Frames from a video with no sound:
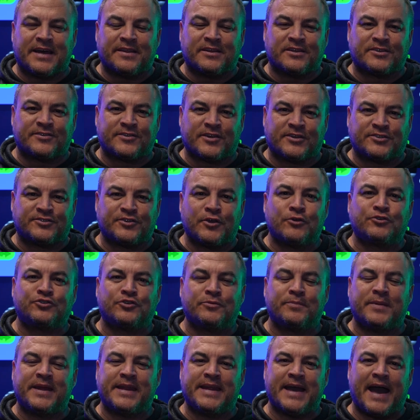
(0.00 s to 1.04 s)
other
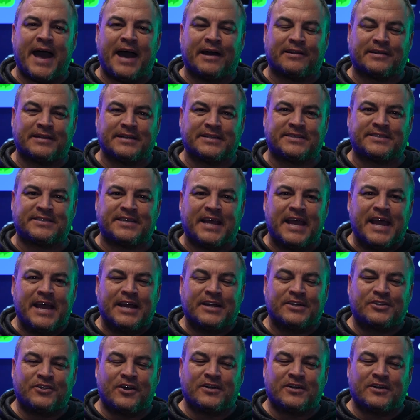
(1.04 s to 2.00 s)
social media outlets.